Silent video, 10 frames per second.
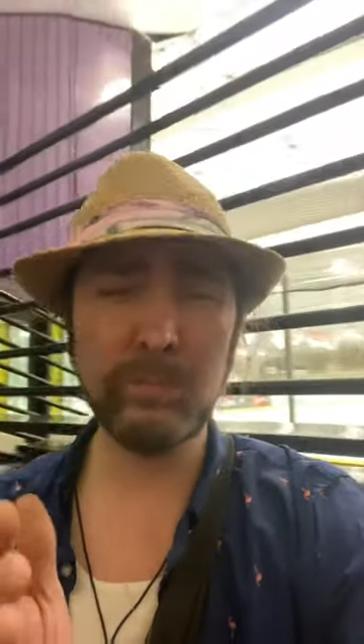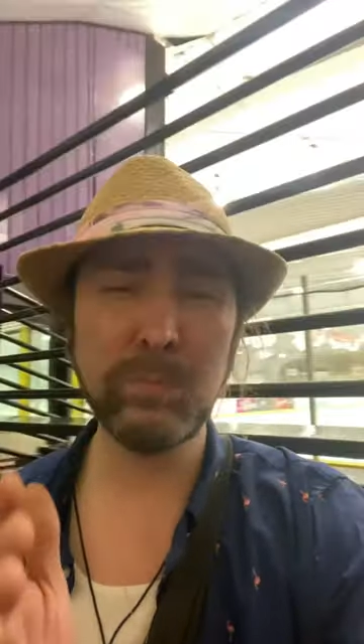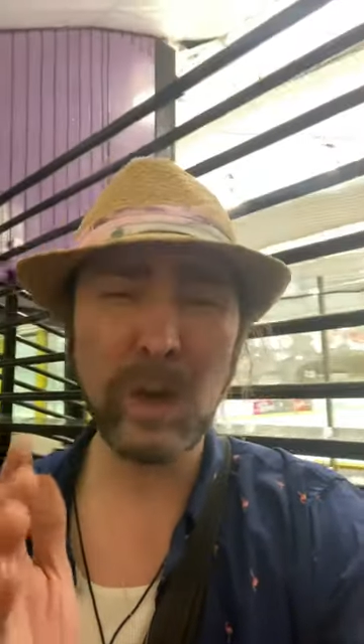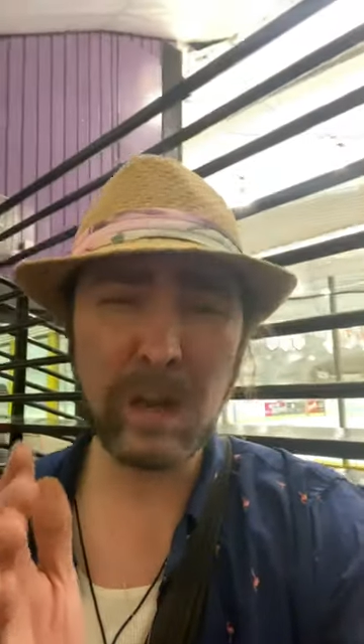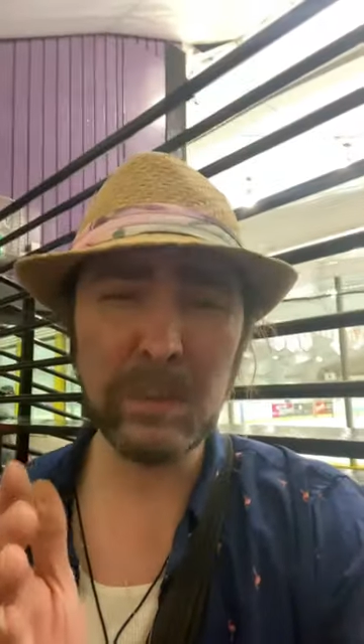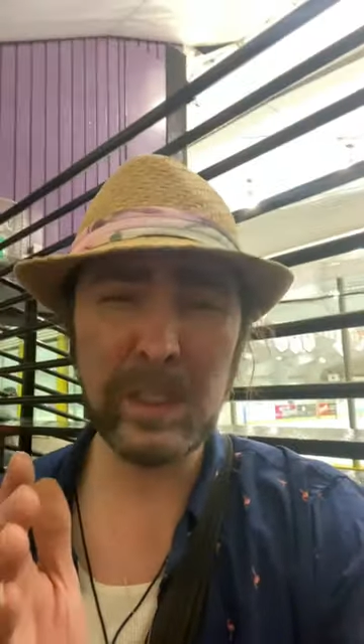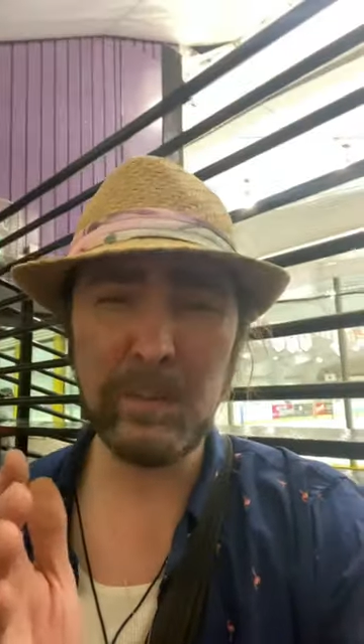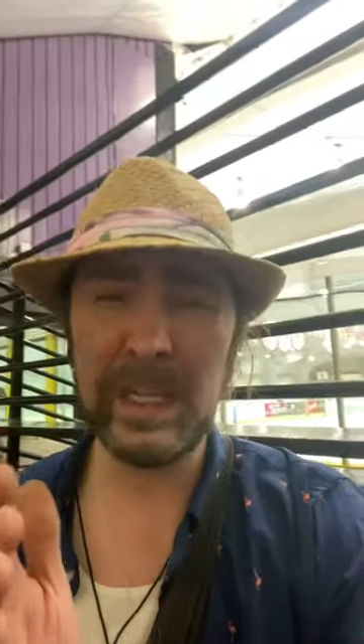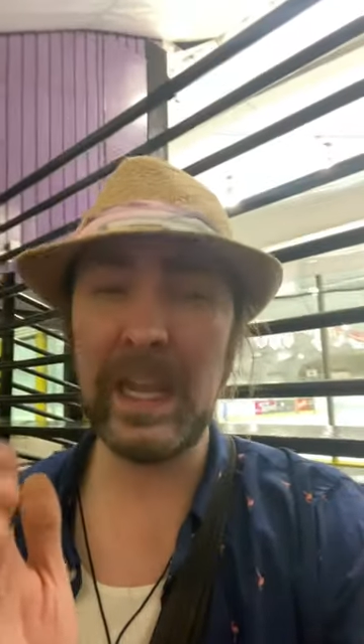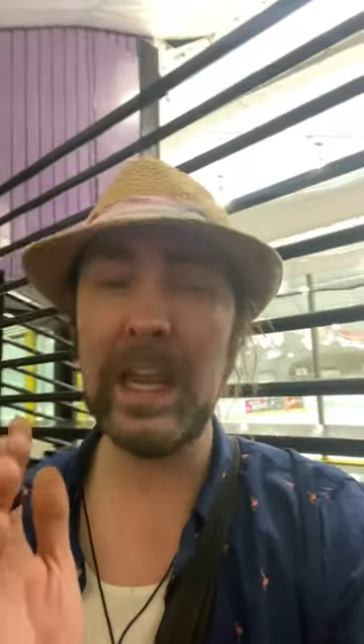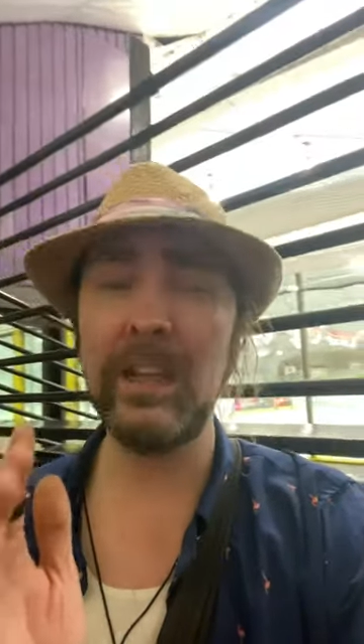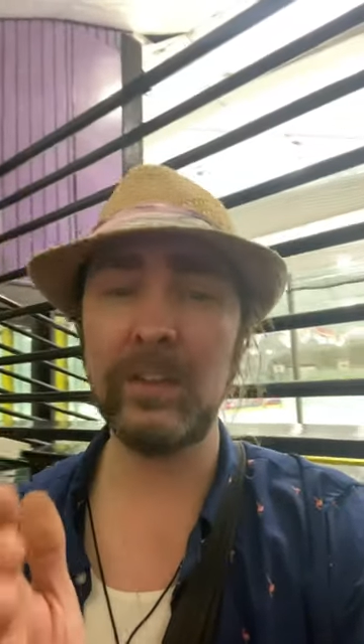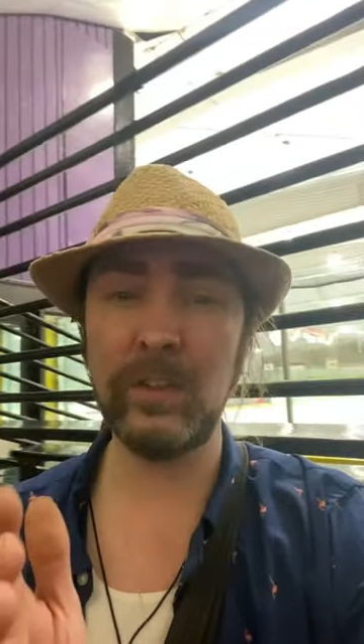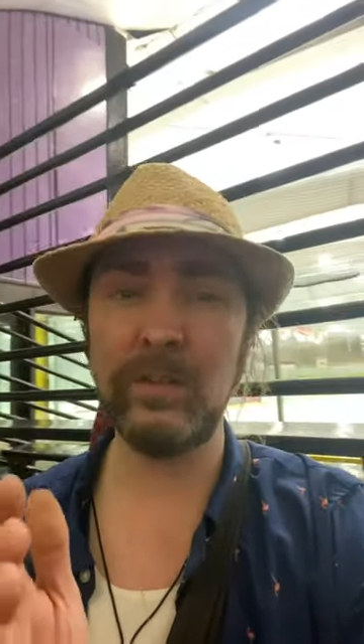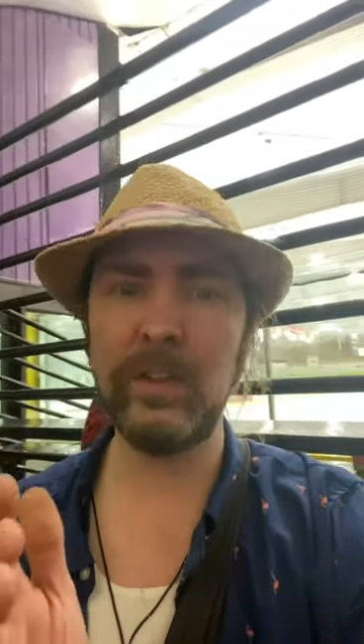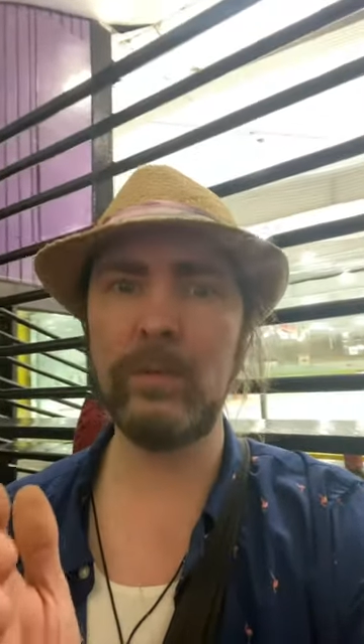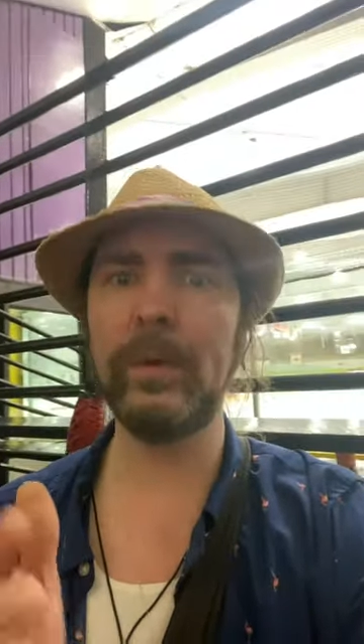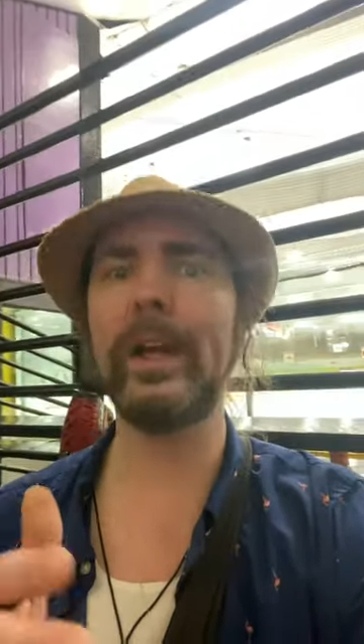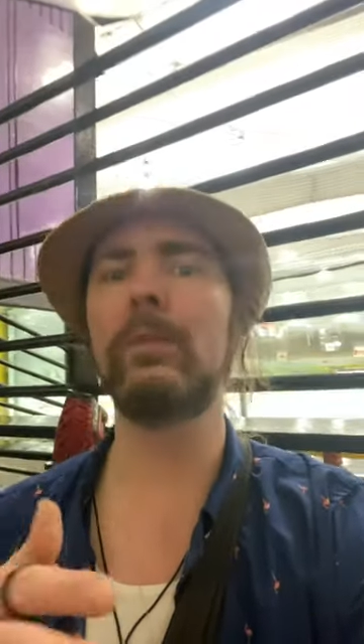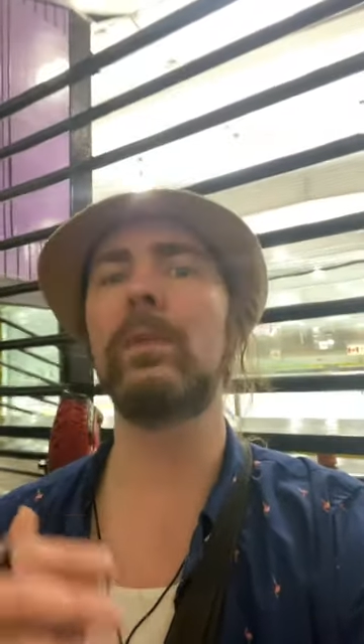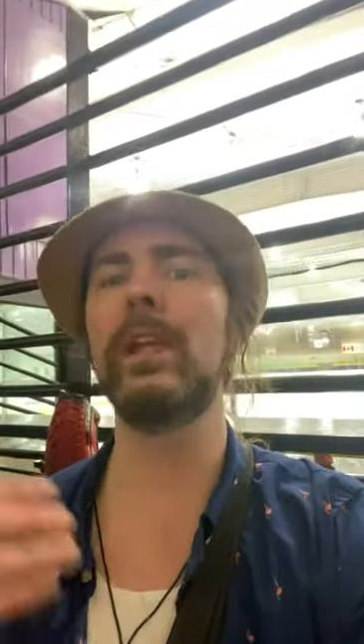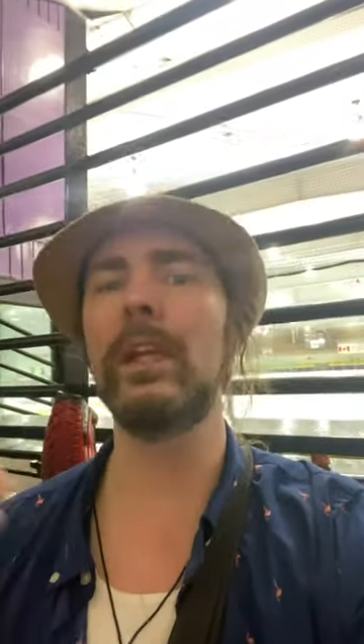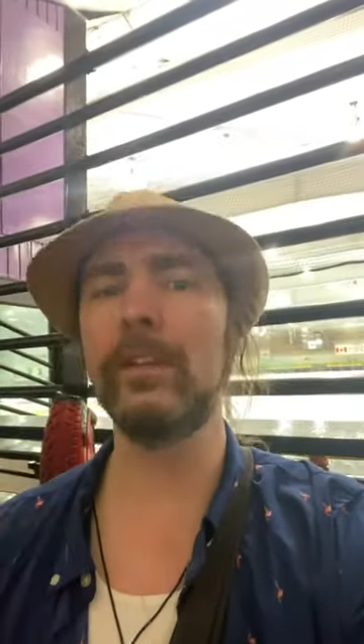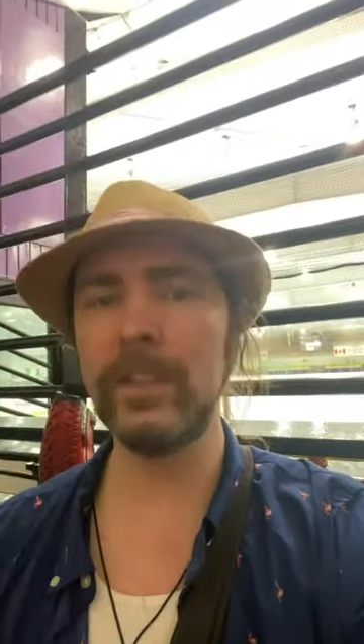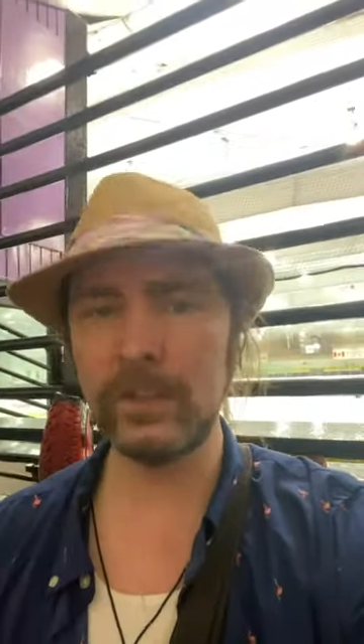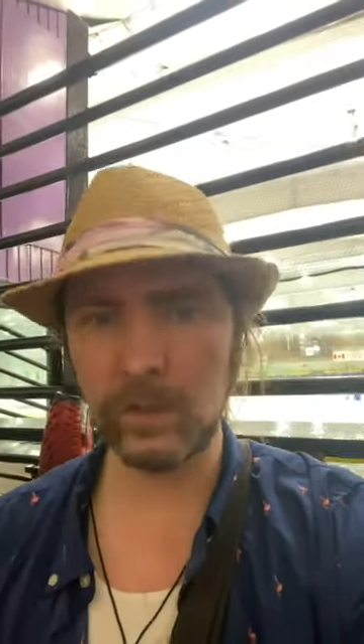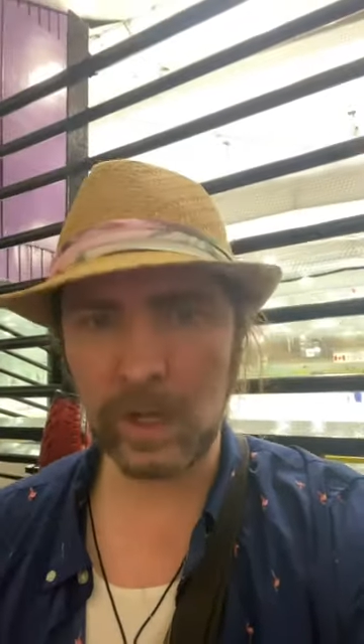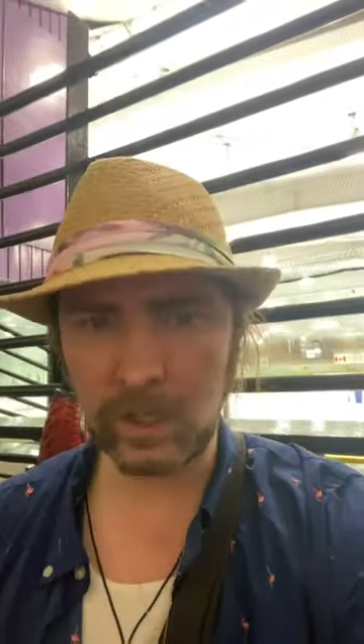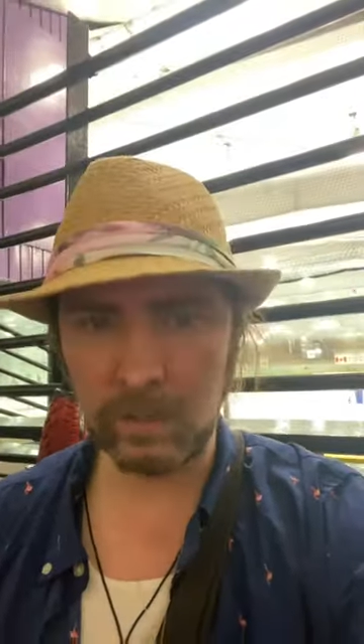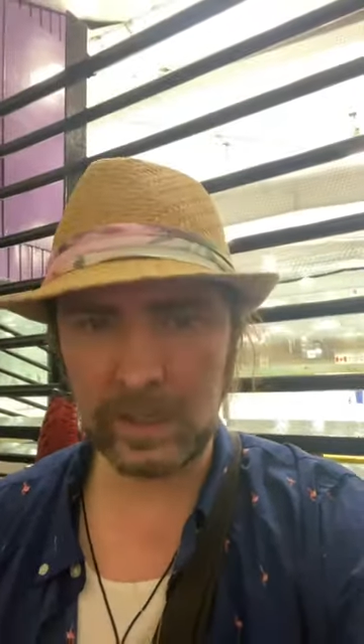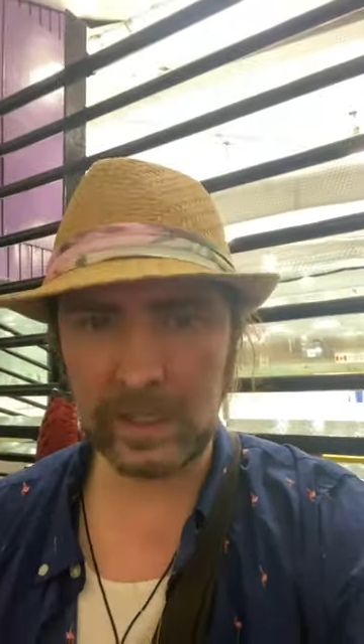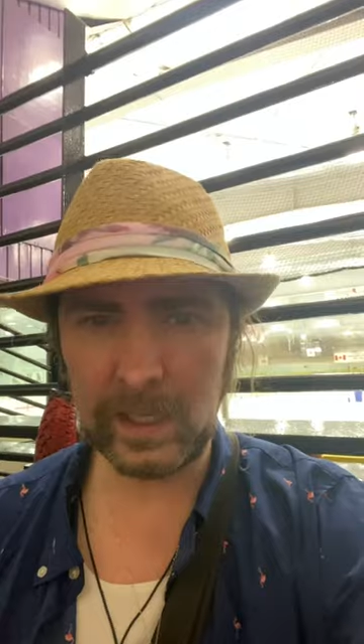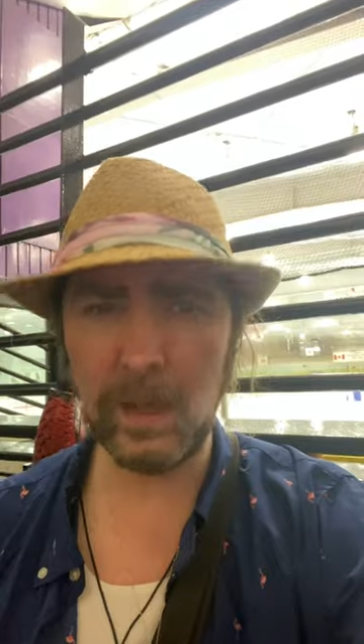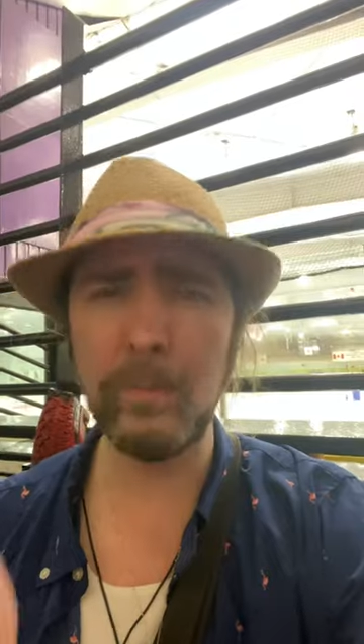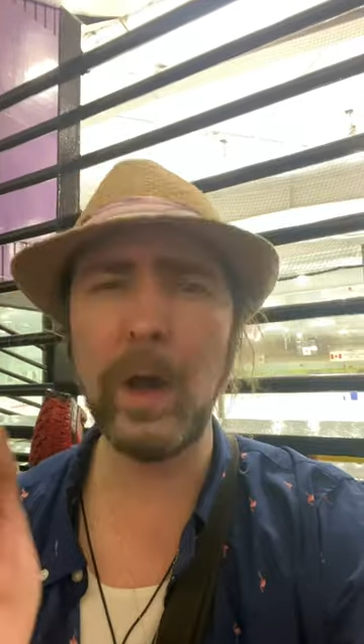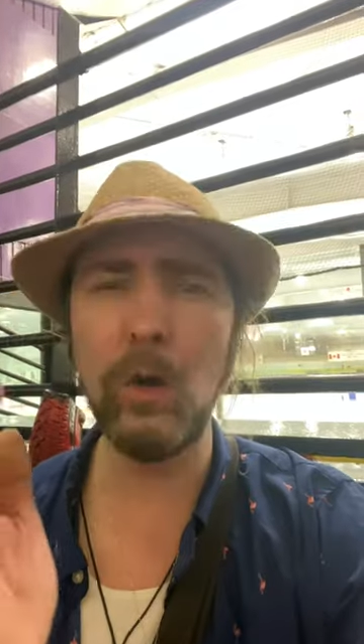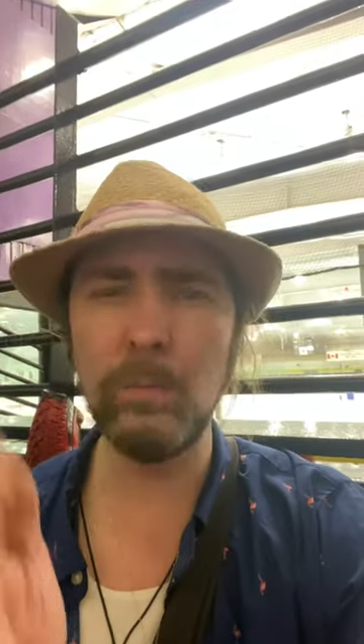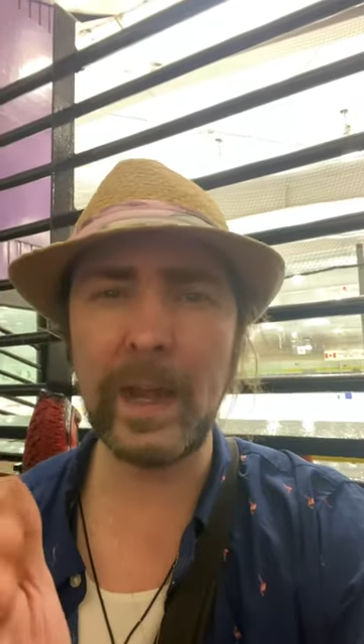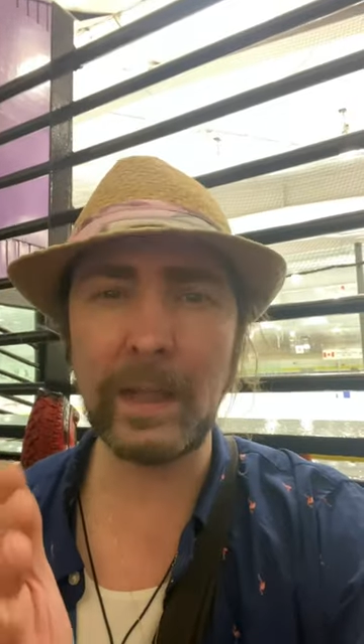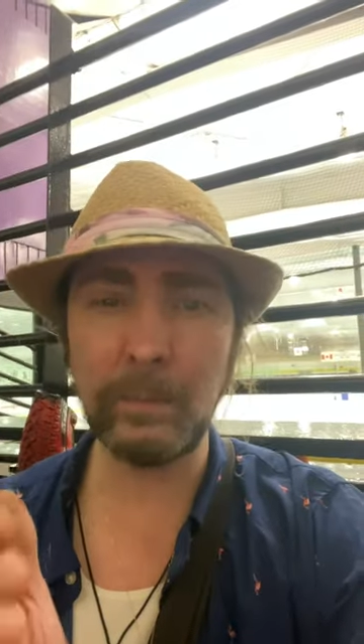probably be interviewed by many of the Toronto media about Mike